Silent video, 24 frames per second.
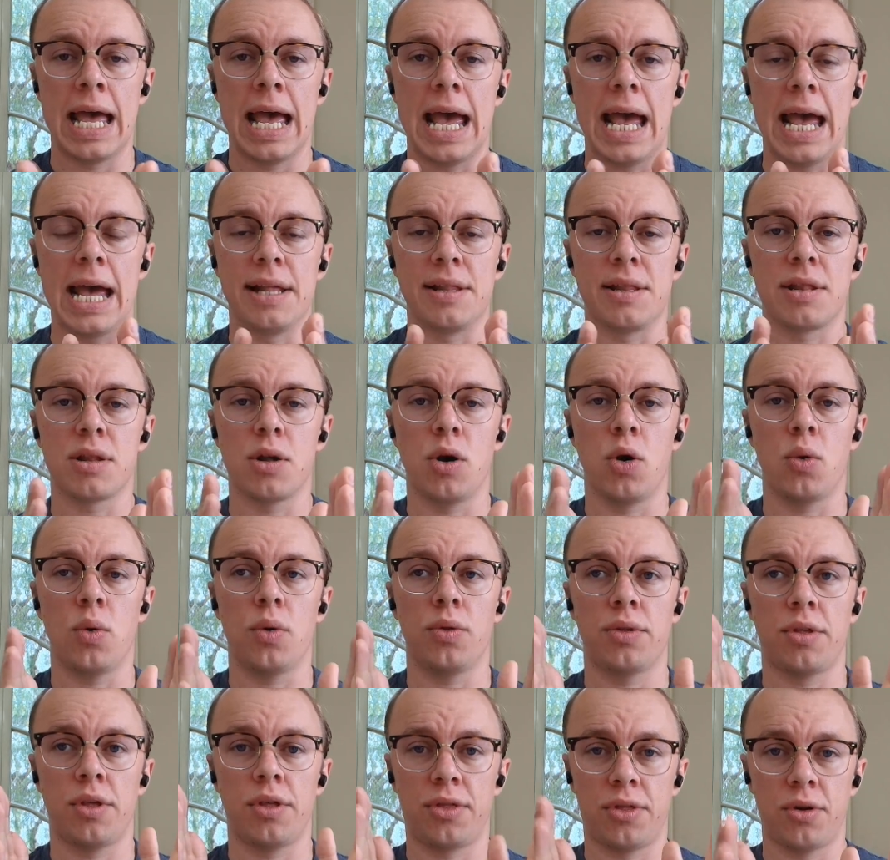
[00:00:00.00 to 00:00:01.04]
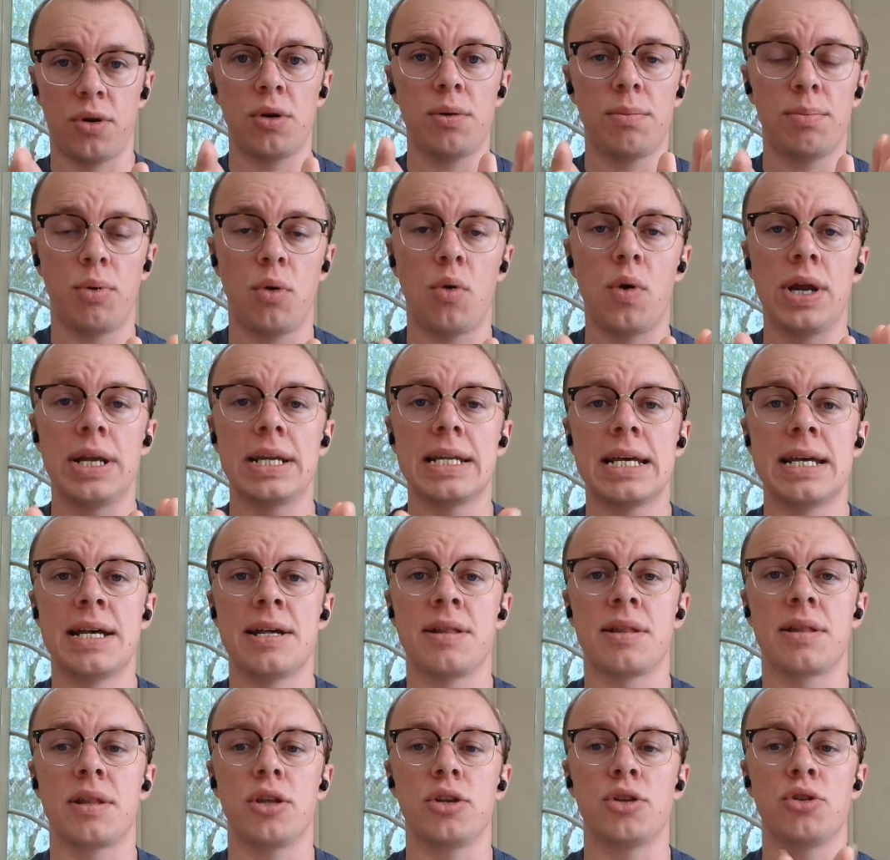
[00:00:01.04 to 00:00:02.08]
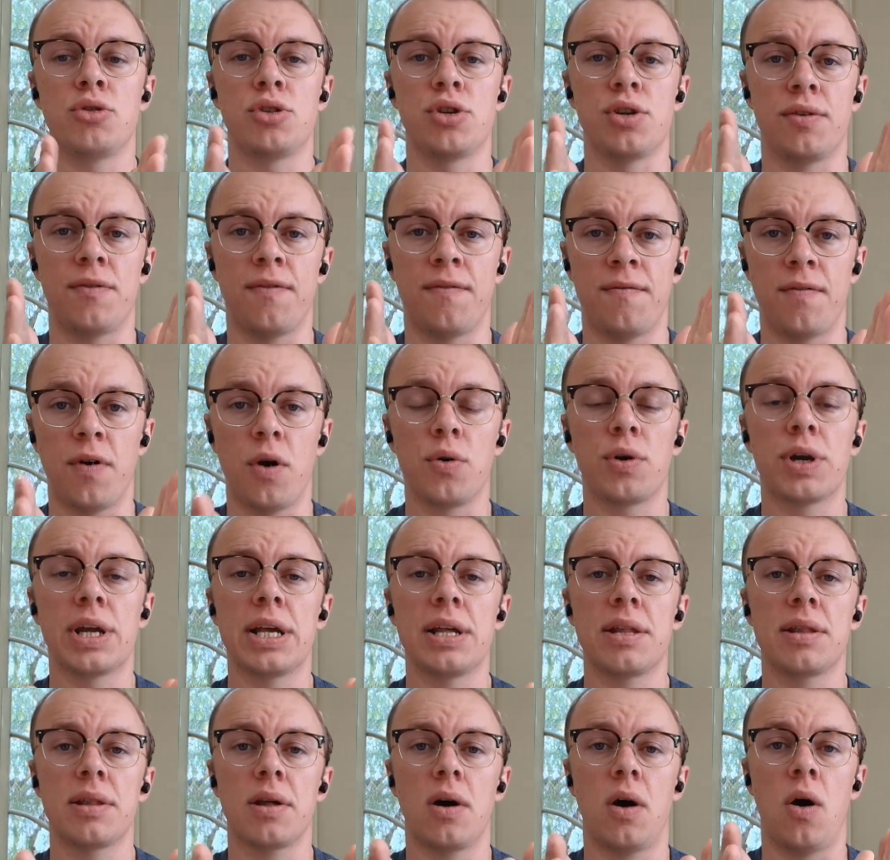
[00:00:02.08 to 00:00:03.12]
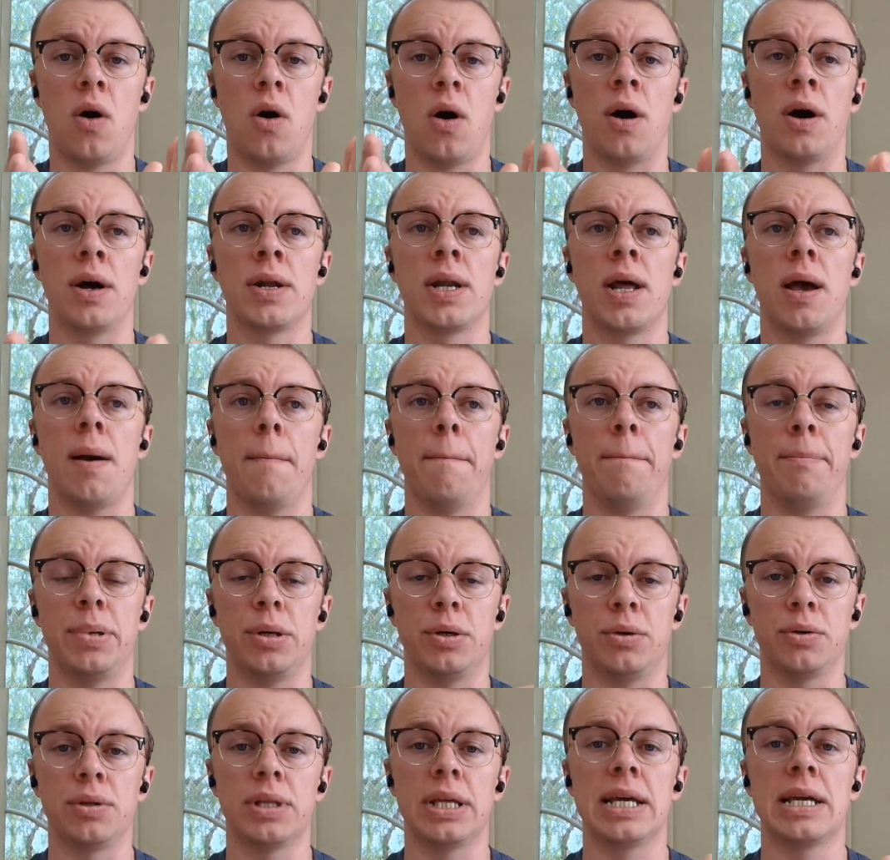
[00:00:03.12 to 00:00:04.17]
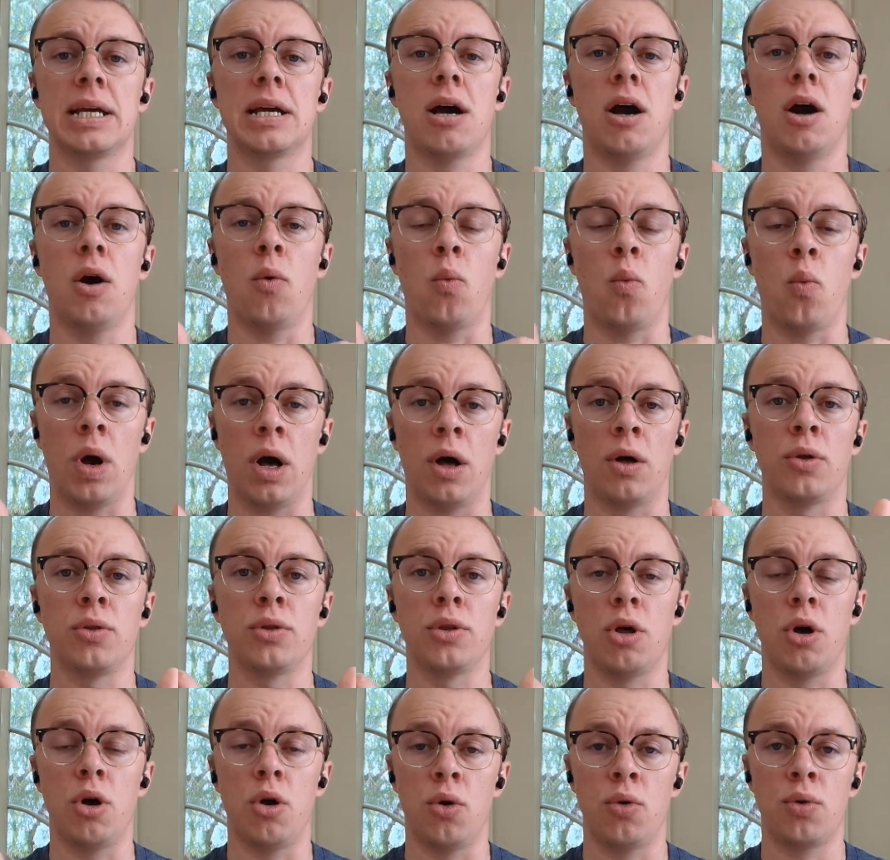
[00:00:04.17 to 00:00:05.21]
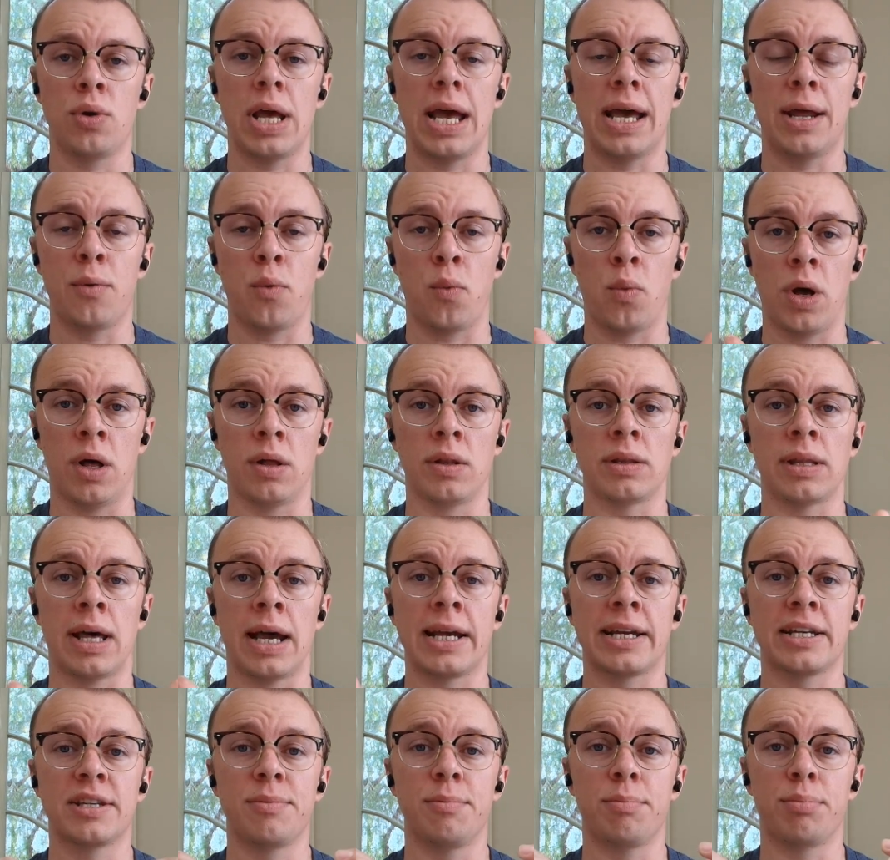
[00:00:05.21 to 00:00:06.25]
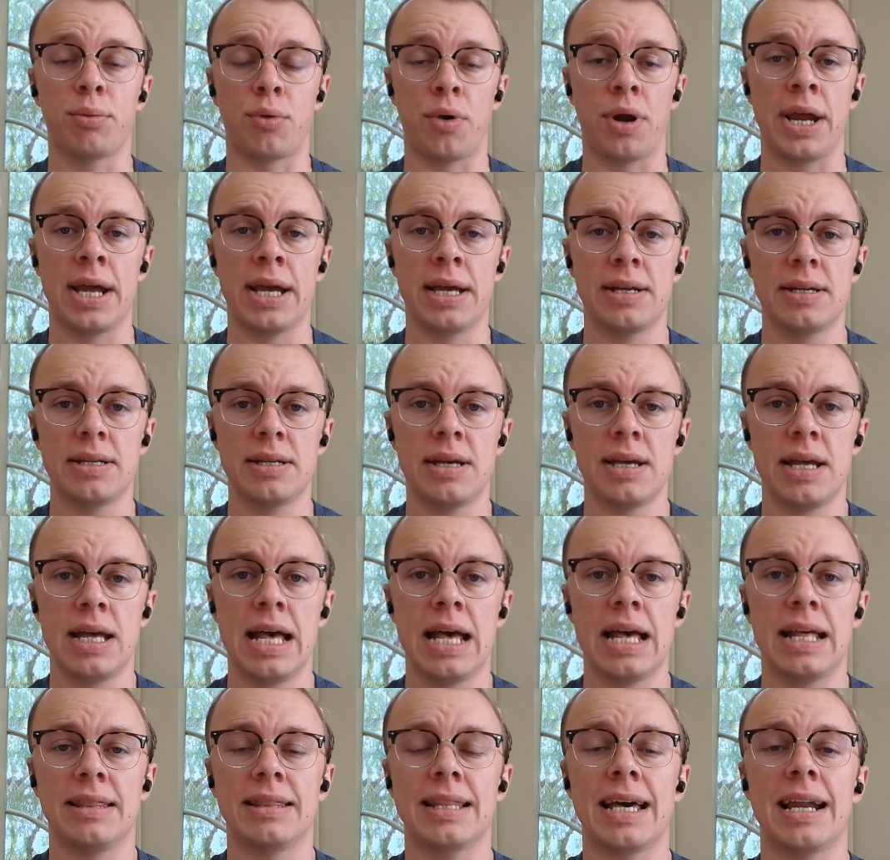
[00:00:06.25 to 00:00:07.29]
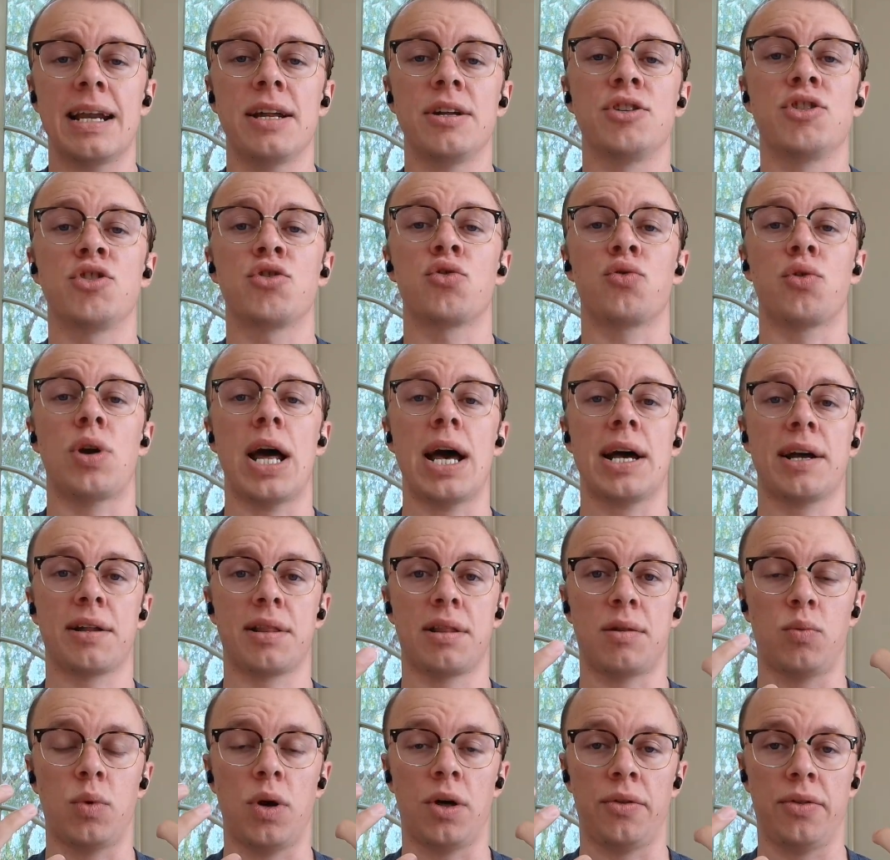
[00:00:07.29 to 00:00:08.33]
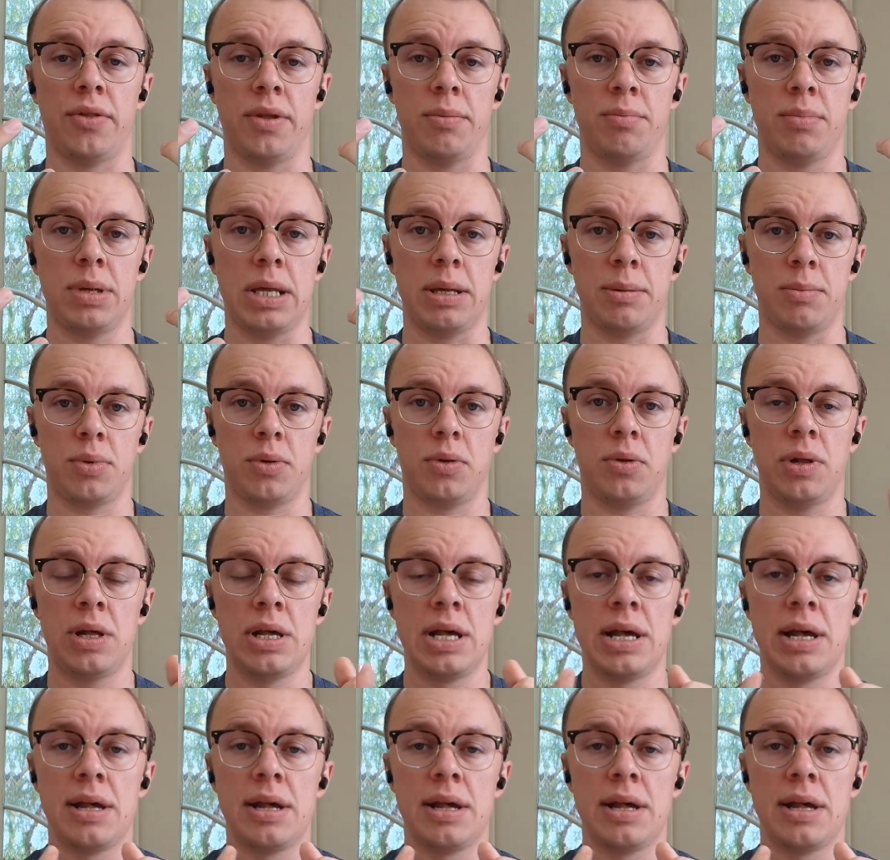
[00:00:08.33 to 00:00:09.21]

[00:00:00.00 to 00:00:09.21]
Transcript: And so the third point is you should focus on building a well known and well liked brand that attracts wealthy people.